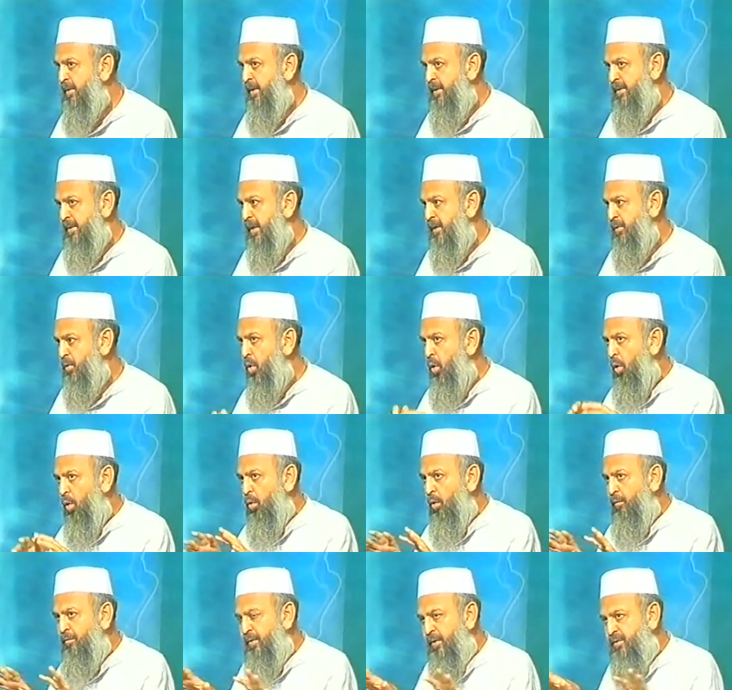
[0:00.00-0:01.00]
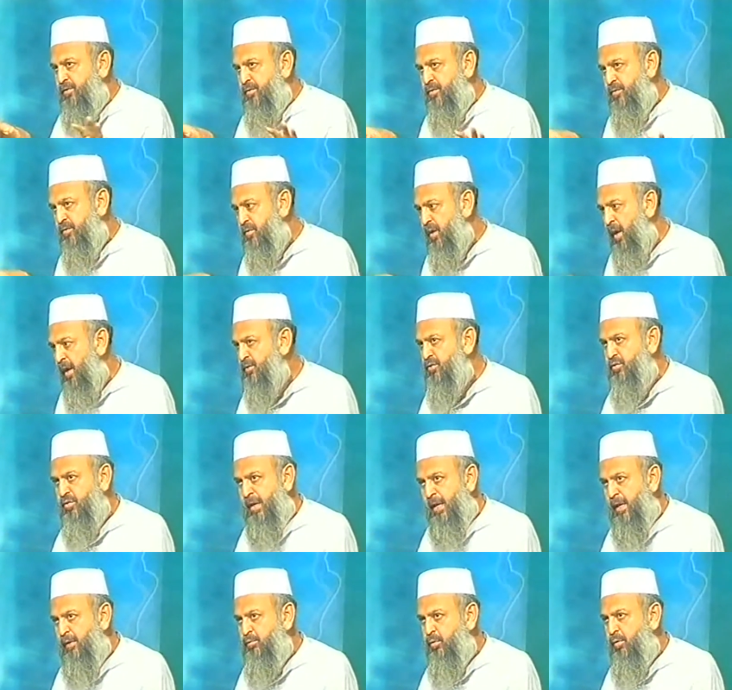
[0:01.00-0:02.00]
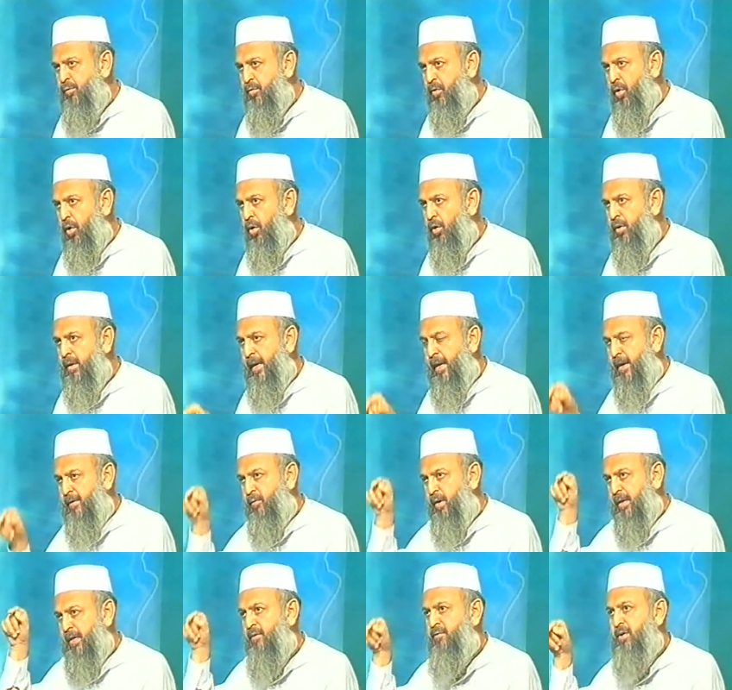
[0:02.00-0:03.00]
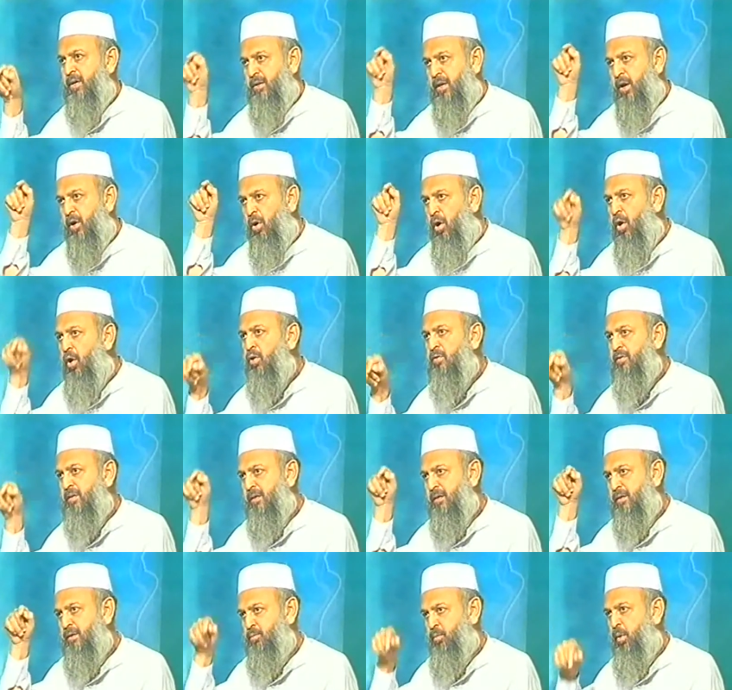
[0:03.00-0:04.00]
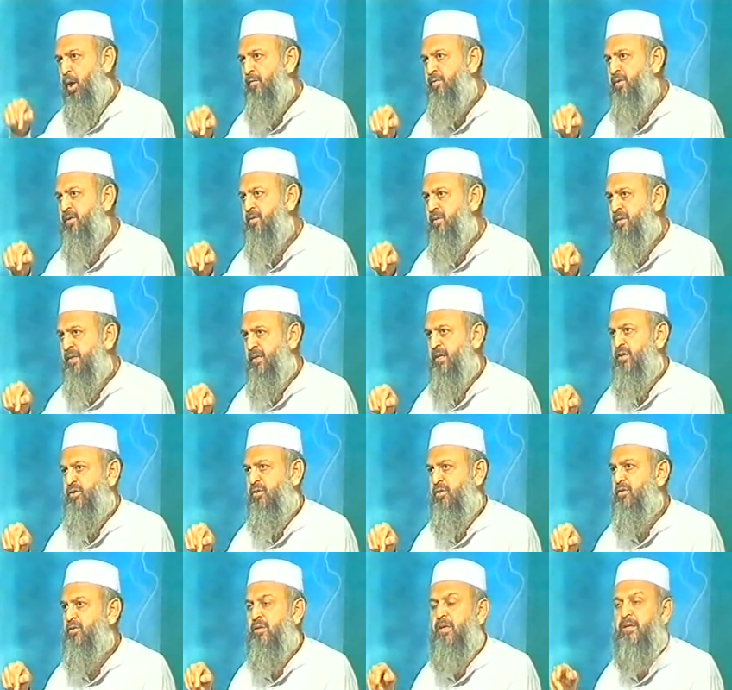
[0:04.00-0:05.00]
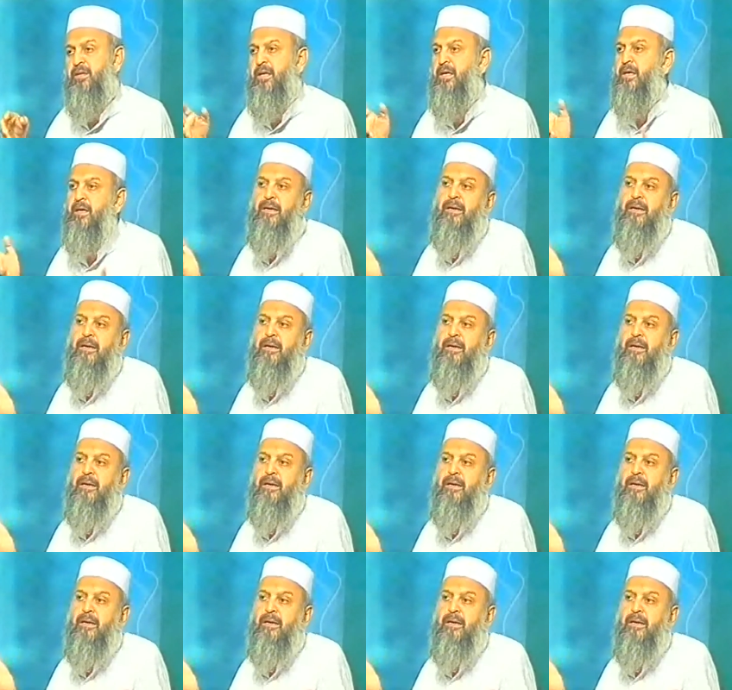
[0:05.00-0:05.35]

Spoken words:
that all of us are slaves of God, and whatever the God and His prophets' dictations are there,